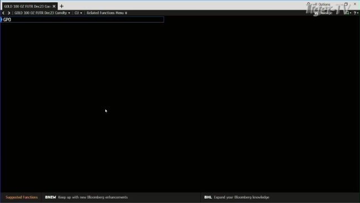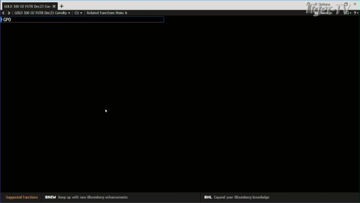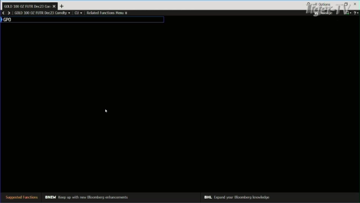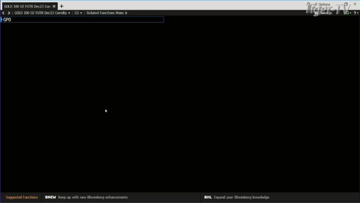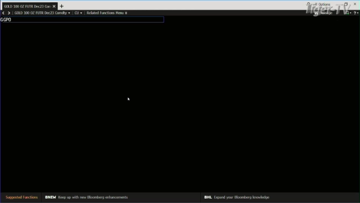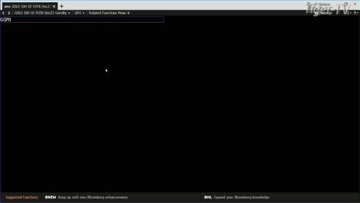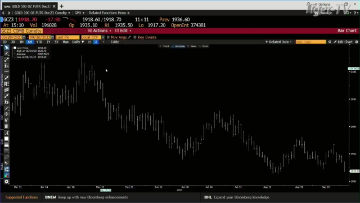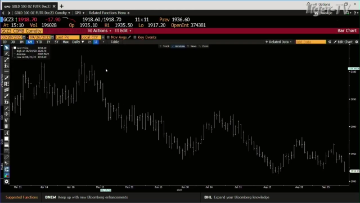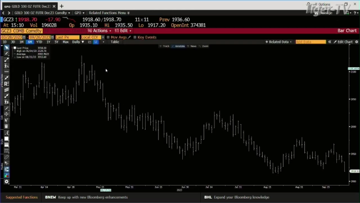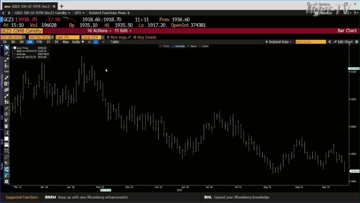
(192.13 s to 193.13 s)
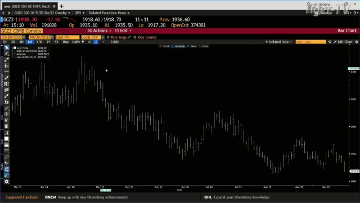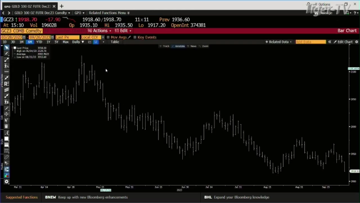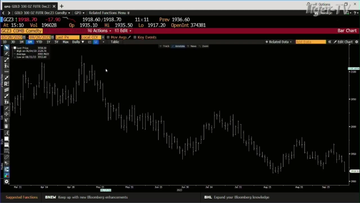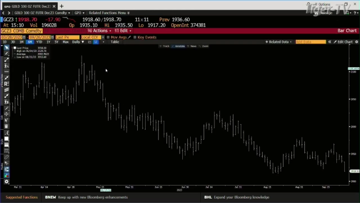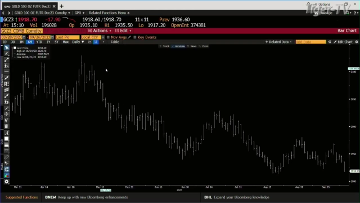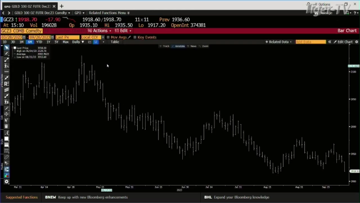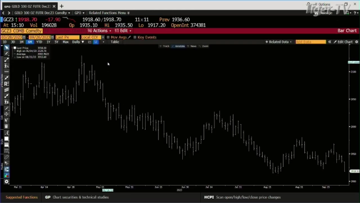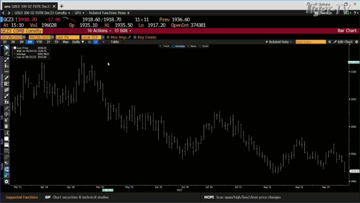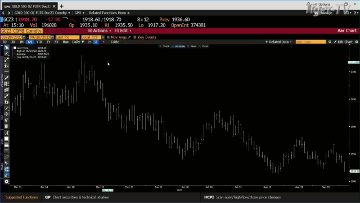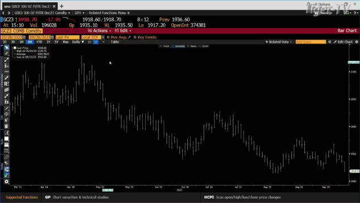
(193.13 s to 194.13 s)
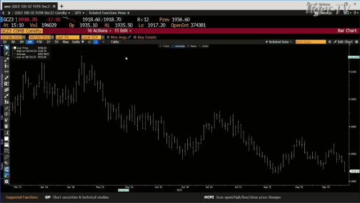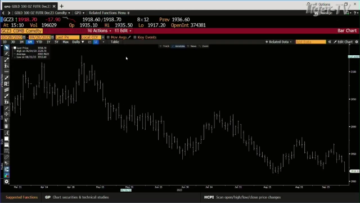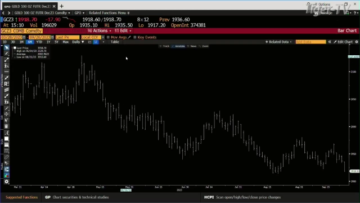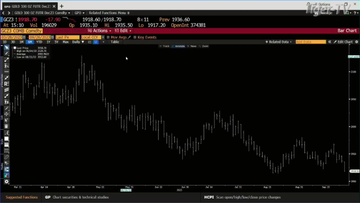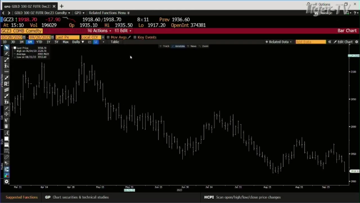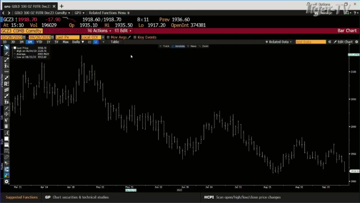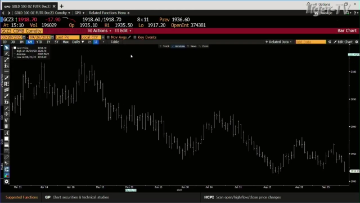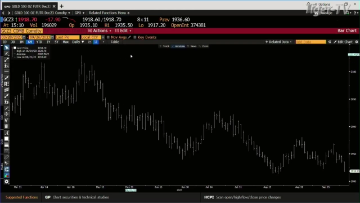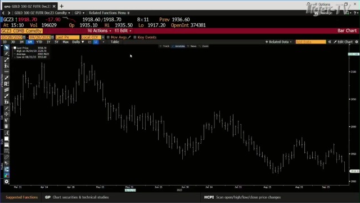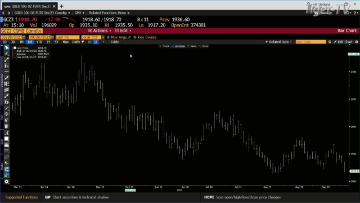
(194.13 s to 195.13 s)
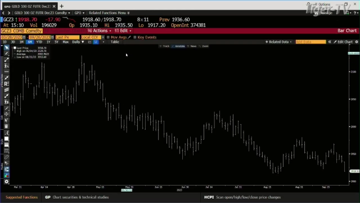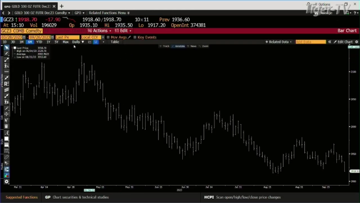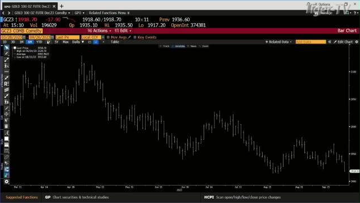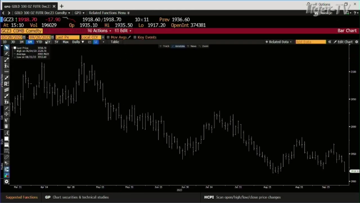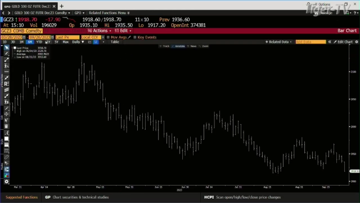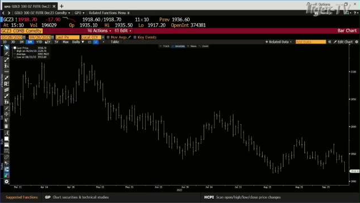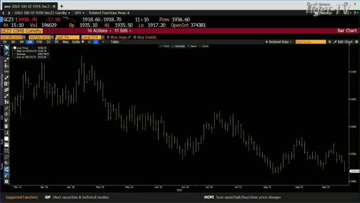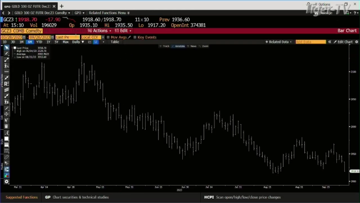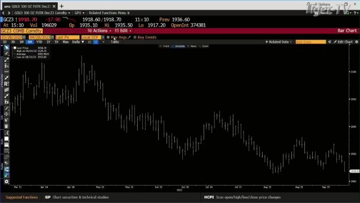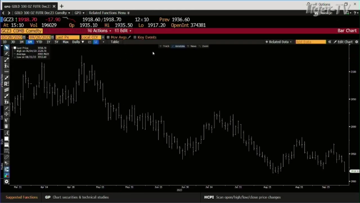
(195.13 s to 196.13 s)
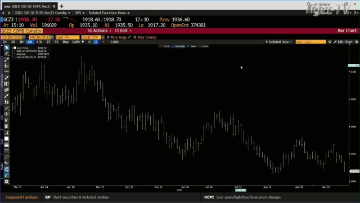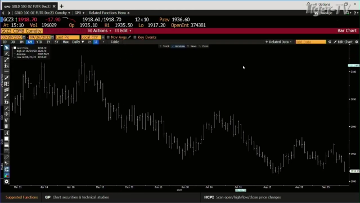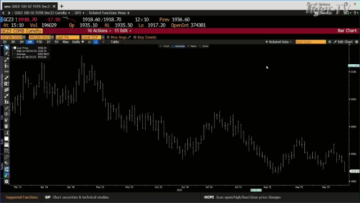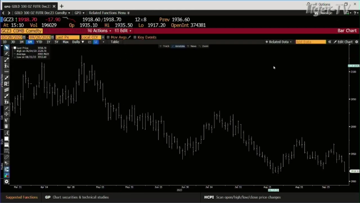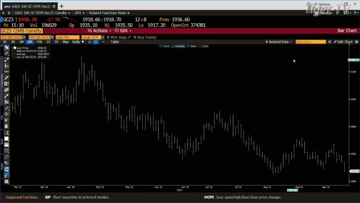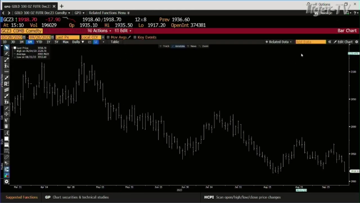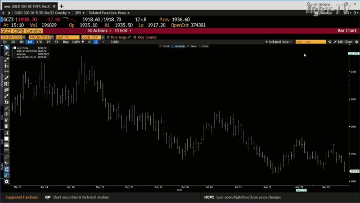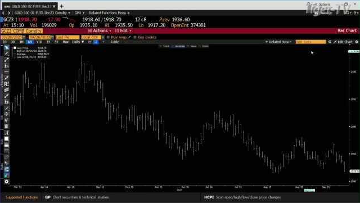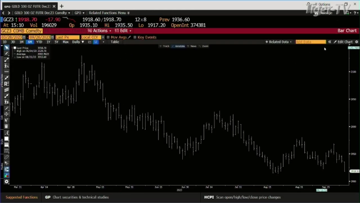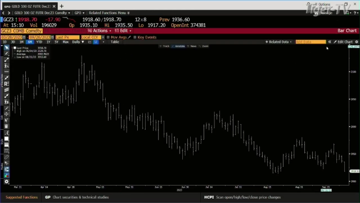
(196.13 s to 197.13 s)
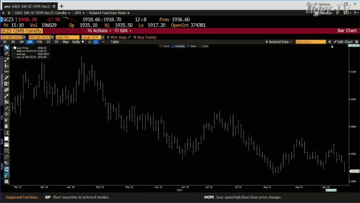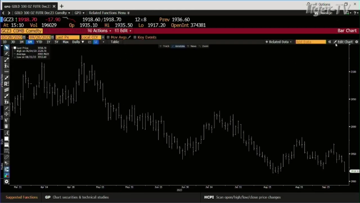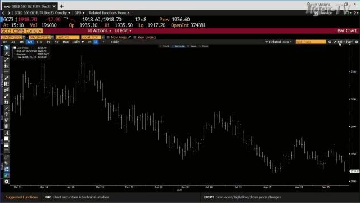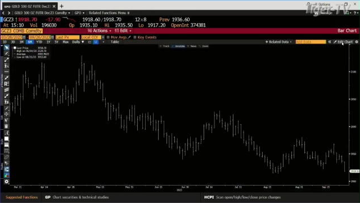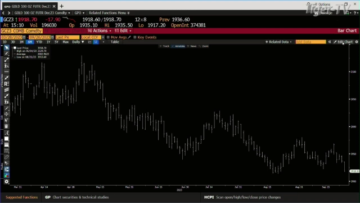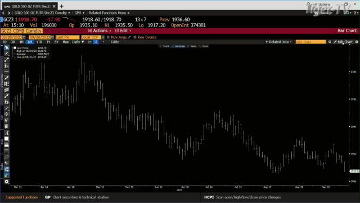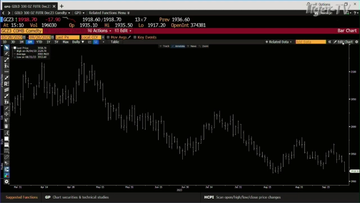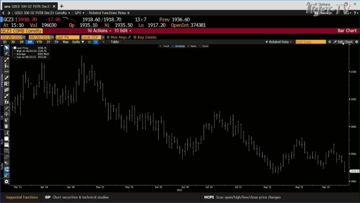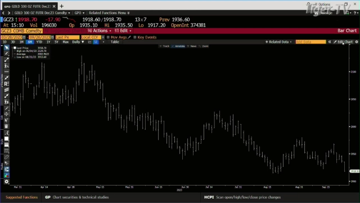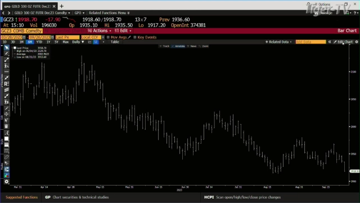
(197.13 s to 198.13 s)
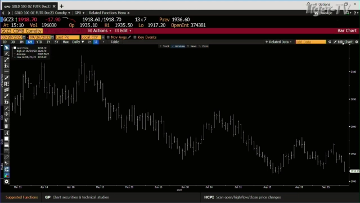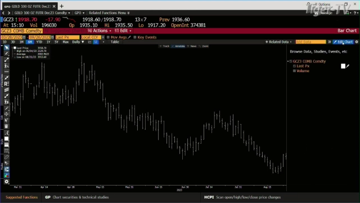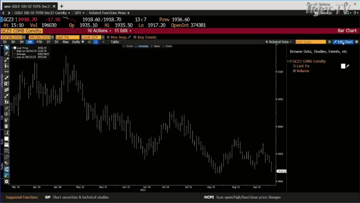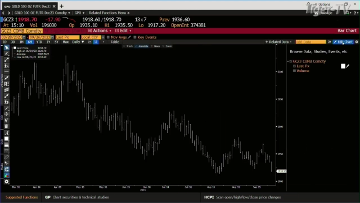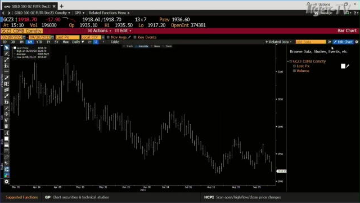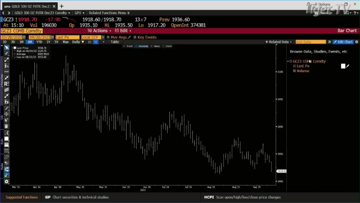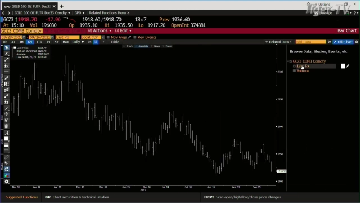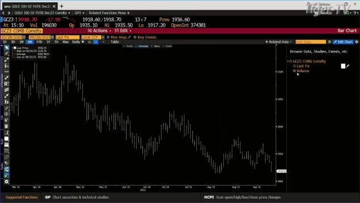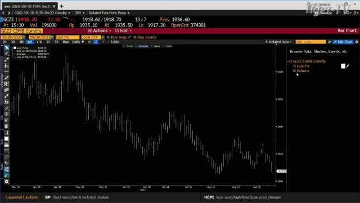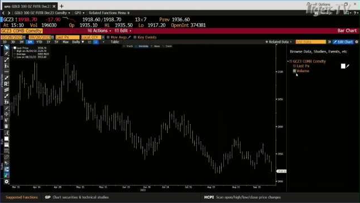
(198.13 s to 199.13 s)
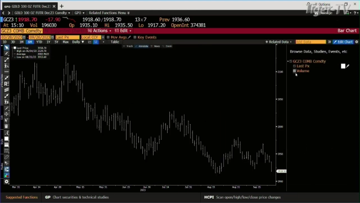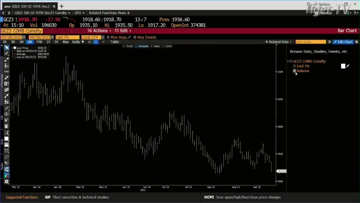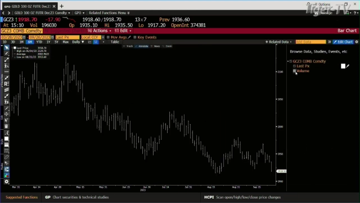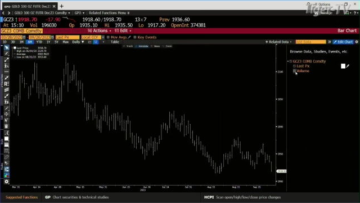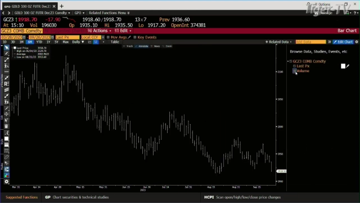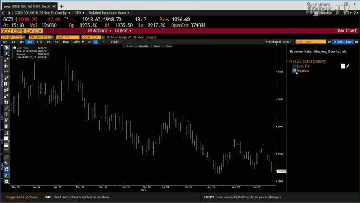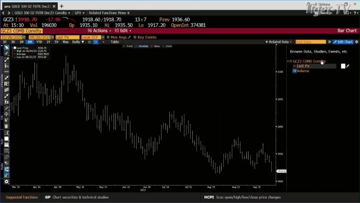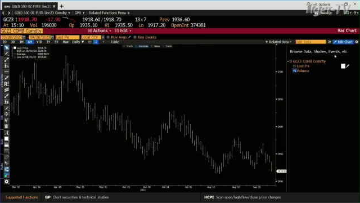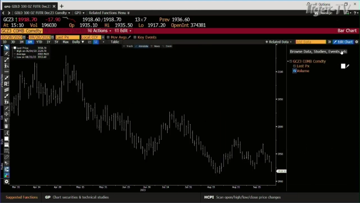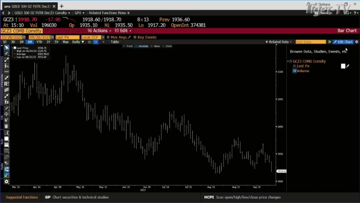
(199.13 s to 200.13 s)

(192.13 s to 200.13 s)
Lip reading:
Nobody's mouth can be seen.